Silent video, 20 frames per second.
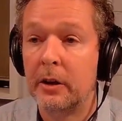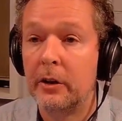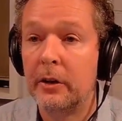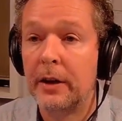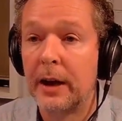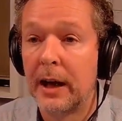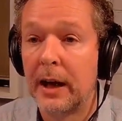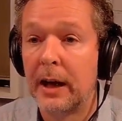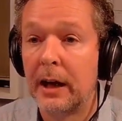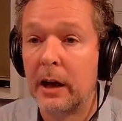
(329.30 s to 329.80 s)

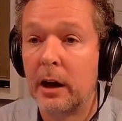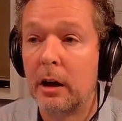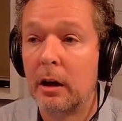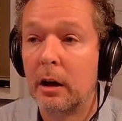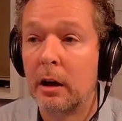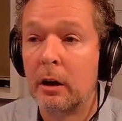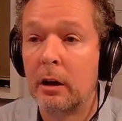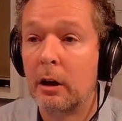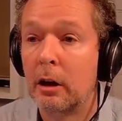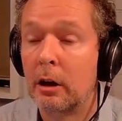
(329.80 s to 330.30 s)
that
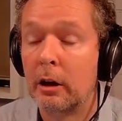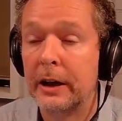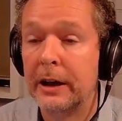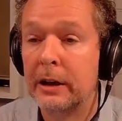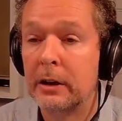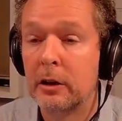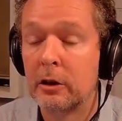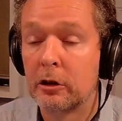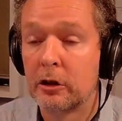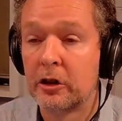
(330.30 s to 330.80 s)
are
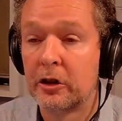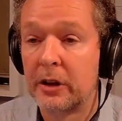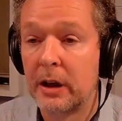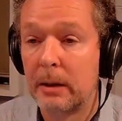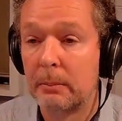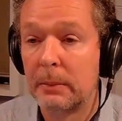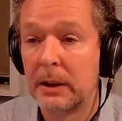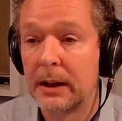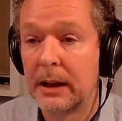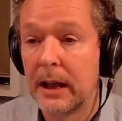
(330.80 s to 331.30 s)
in
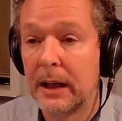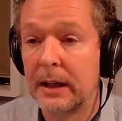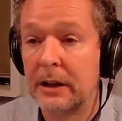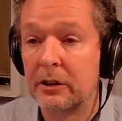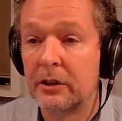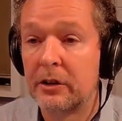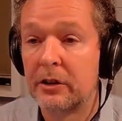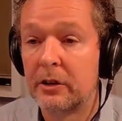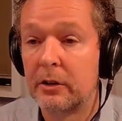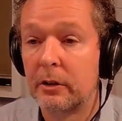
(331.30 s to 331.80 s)
lockstep
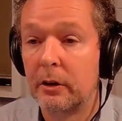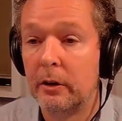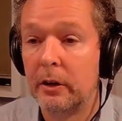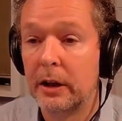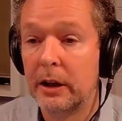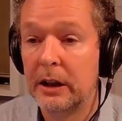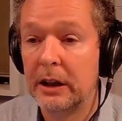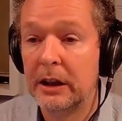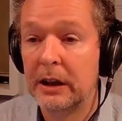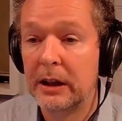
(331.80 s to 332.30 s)
against
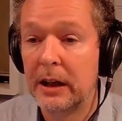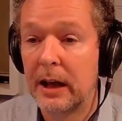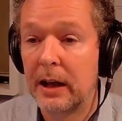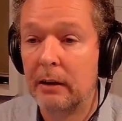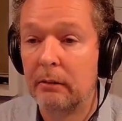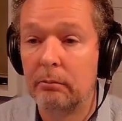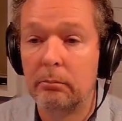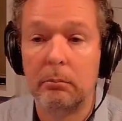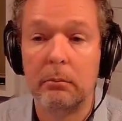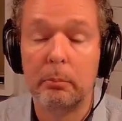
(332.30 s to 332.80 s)
the
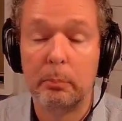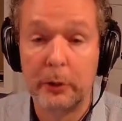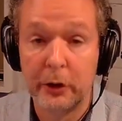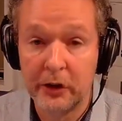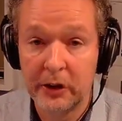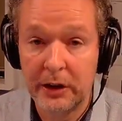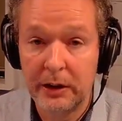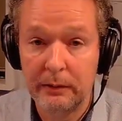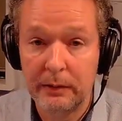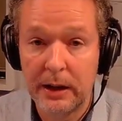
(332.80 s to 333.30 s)

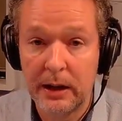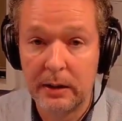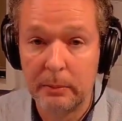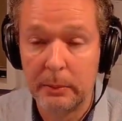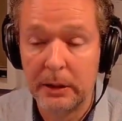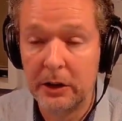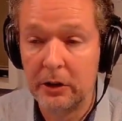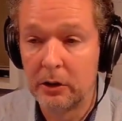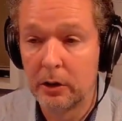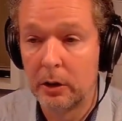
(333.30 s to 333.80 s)
perceived
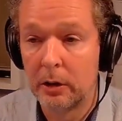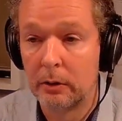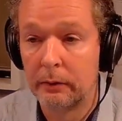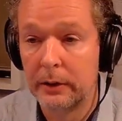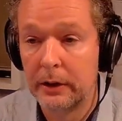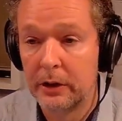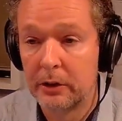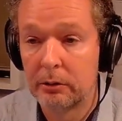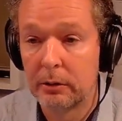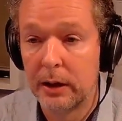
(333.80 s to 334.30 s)
enemies of
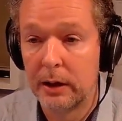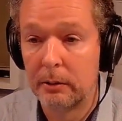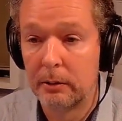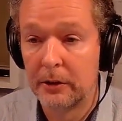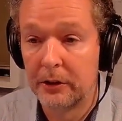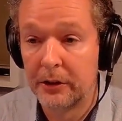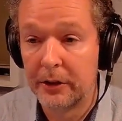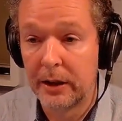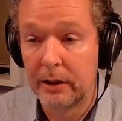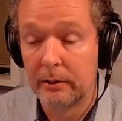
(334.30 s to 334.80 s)
Israel
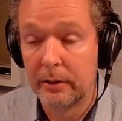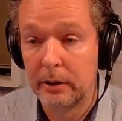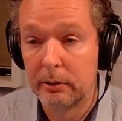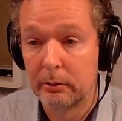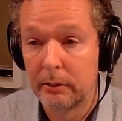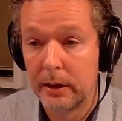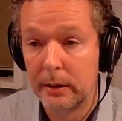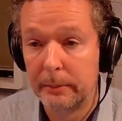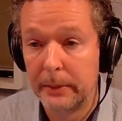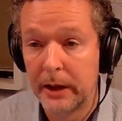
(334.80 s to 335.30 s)
and Saudi
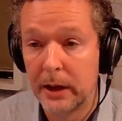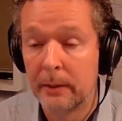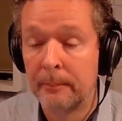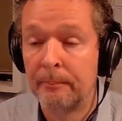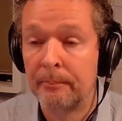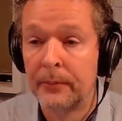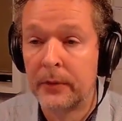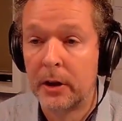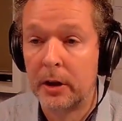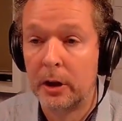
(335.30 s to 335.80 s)
Arabia,
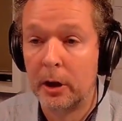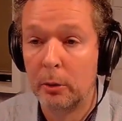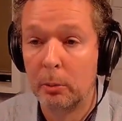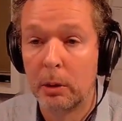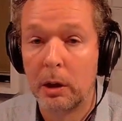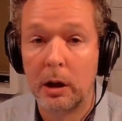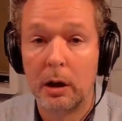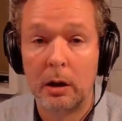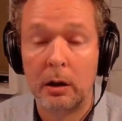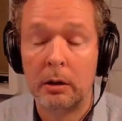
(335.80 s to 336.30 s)
who
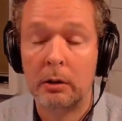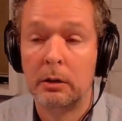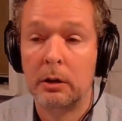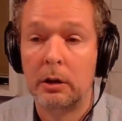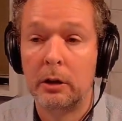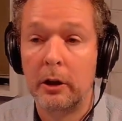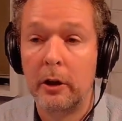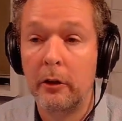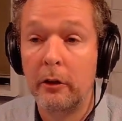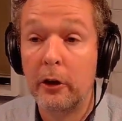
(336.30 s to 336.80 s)
are
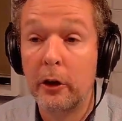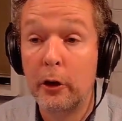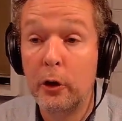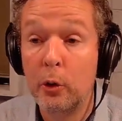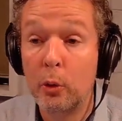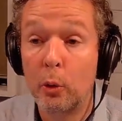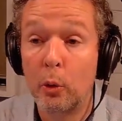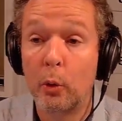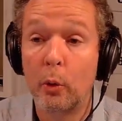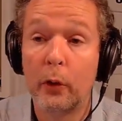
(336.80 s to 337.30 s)
the
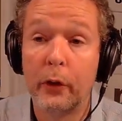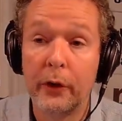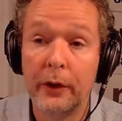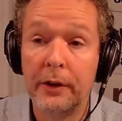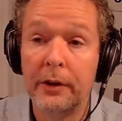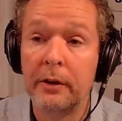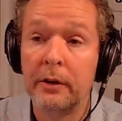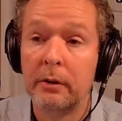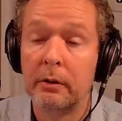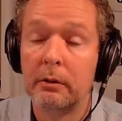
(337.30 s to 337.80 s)

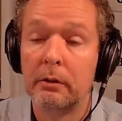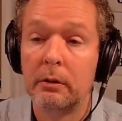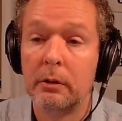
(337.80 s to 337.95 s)
northern